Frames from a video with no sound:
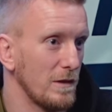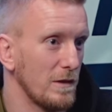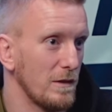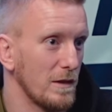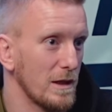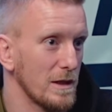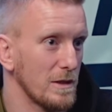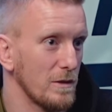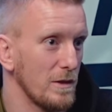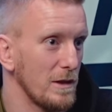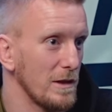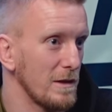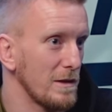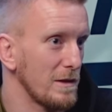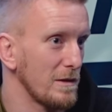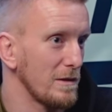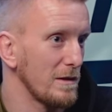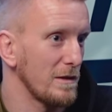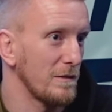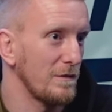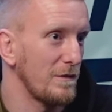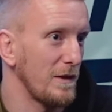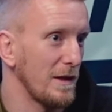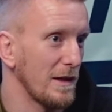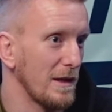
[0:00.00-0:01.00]
You know, so he's
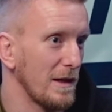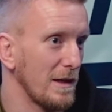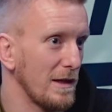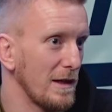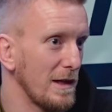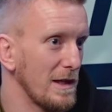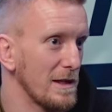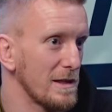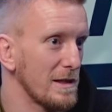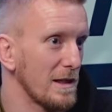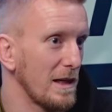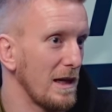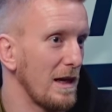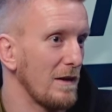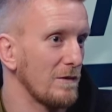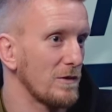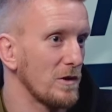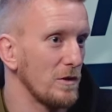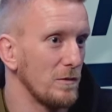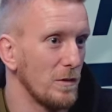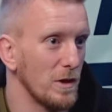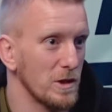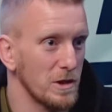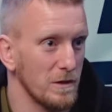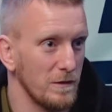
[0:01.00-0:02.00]
thinking that he's going to have
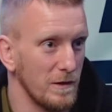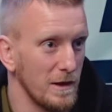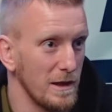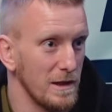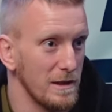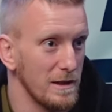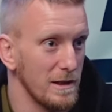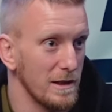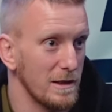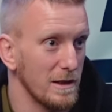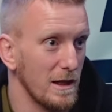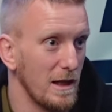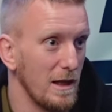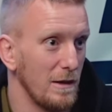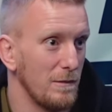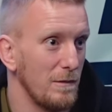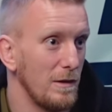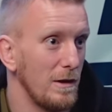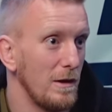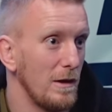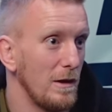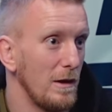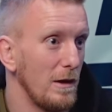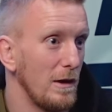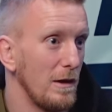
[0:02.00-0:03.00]
too much of an easy time,
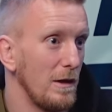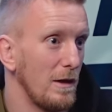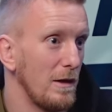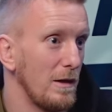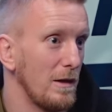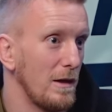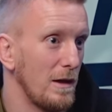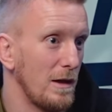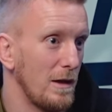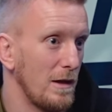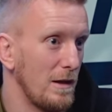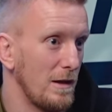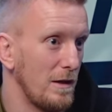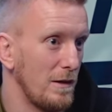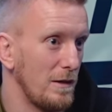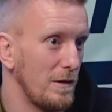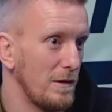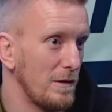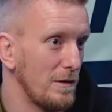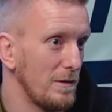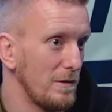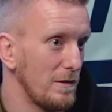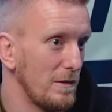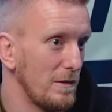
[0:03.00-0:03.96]
uh,